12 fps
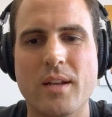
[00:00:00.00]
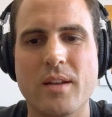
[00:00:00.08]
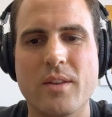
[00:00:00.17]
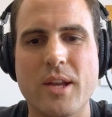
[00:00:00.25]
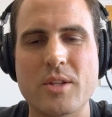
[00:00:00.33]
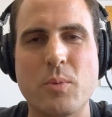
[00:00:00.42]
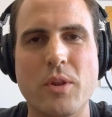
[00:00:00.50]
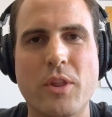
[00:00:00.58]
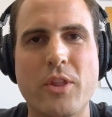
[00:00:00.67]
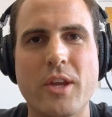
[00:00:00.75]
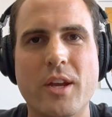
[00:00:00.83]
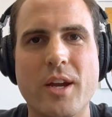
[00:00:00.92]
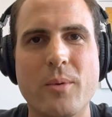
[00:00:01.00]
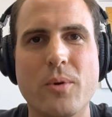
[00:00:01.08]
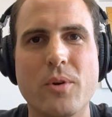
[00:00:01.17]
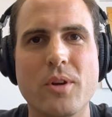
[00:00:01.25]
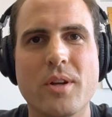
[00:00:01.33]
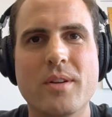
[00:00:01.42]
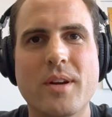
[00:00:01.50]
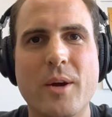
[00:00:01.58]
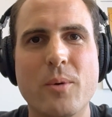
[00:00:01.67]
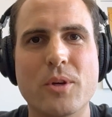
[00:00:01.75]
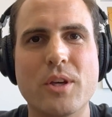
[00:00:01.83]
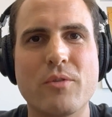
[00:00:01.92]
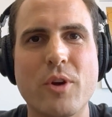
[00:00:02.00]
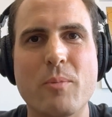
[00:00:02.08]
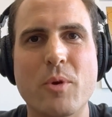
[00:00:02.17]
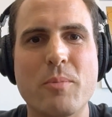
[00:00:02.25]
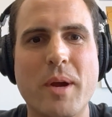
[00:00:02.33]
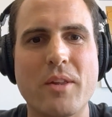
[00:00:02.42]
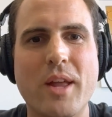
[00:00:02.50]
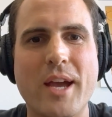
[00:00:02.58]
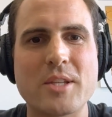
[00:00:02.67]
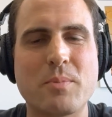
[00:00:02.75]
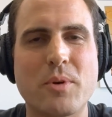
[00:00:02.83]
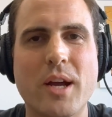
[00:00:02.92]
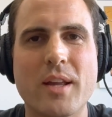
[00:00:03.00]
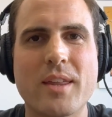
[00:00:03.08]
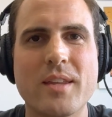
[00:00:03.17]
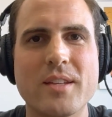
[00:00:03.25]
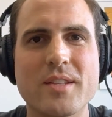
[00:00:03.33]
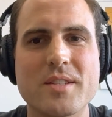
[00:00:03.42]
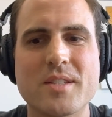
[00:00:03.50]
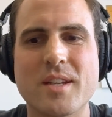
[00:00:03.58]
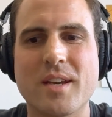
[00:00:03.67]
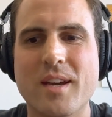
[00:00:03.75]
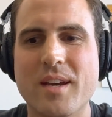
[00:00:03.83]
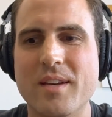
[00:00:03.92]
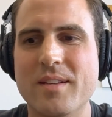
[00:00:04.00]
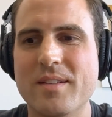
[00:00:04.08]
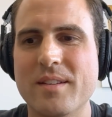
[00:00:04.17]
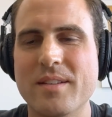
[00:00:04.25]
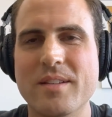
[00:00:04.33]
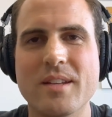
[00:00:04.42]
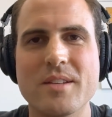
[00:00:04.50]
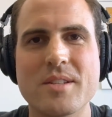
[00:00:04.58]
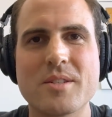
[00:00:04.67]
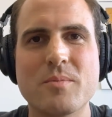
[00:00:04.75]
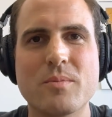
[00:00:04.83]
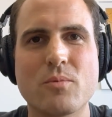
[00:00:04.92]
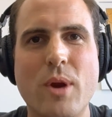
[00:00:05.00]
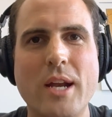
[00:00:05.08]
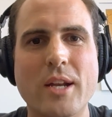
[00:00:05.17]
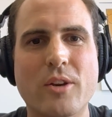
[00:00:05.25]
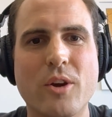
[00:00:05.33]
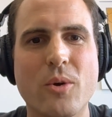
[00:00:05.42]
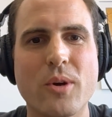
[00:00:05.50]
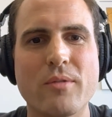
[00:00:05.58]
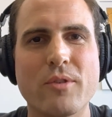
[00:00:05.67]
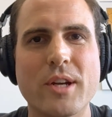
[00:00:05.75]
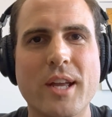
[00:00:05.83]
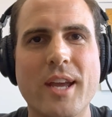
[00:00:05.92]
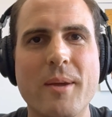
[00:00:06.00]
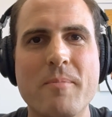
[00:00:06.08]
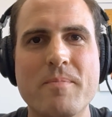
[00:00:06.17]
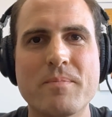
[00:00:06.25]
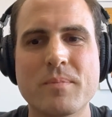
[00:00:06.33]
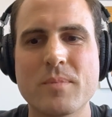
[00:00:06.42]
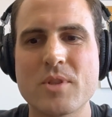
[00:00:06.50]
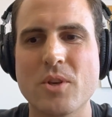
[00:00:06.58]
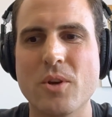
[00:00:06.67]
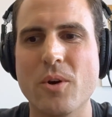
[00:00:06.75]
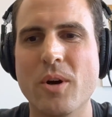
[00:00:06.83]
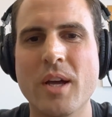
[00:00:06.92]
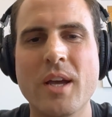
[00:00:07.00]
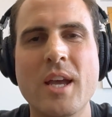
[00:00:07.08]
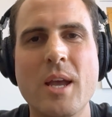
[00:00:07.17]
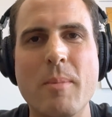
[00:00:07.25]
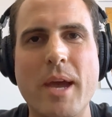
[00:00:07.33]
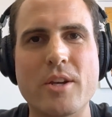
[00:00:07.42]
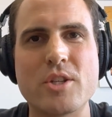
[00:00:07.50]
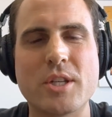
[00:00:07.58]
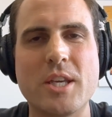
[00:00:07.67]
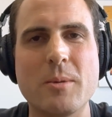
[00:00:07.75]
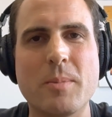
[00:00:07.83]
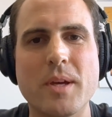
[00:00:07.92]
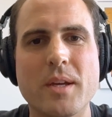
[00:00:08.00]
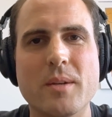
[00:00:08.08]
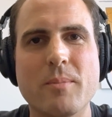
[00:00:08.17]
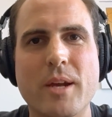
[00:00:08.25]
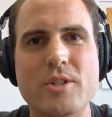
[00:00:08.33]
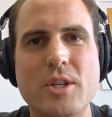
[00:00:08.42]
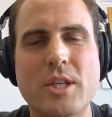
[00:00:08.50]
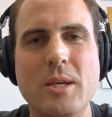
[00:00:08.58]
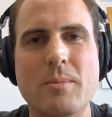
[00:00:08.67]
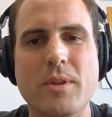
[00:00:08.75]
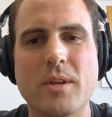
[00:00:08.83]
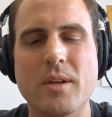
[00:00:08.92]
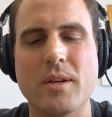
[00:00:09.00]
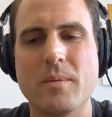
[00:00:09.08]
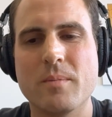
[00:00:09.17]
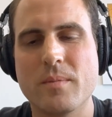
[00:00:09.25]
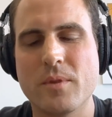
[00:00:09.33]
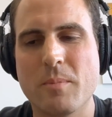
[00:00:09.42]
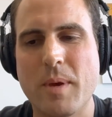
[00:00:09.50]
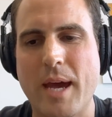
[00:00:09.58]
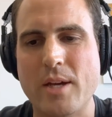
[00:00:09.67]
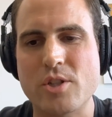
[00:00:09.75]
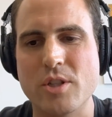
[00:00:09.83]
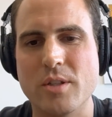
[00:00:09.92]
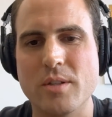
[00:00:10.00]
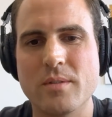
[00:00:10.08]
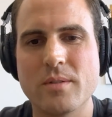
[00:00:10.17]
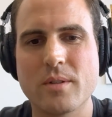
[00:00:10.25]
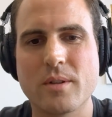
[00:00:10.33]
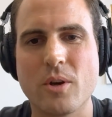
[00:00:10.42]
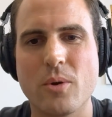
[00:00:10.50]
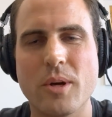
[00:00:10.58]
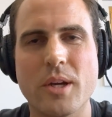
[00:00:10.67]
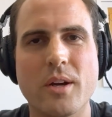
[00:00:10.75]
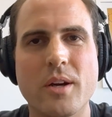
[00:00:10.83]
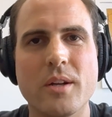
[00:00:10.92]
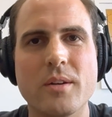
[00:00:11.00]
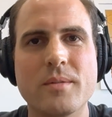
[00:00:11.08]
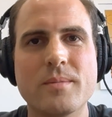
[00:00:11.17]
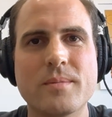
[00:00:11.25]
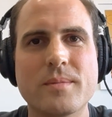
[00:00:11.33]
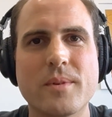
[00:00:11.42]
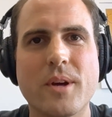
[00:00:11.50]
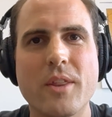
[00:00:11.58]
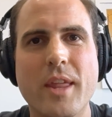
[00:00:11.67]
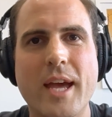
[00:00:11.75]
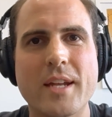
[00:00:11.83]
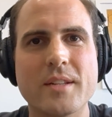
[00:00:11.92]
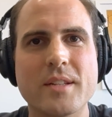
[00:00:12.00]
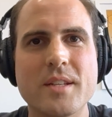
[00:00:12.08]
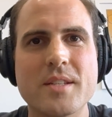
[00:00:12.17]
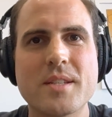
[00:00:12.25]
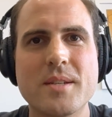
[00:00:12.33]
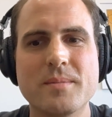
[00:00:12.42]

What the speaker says: that's one thing I will give up with my last breath is writing code every day. So managed to keep the passion going on that at least.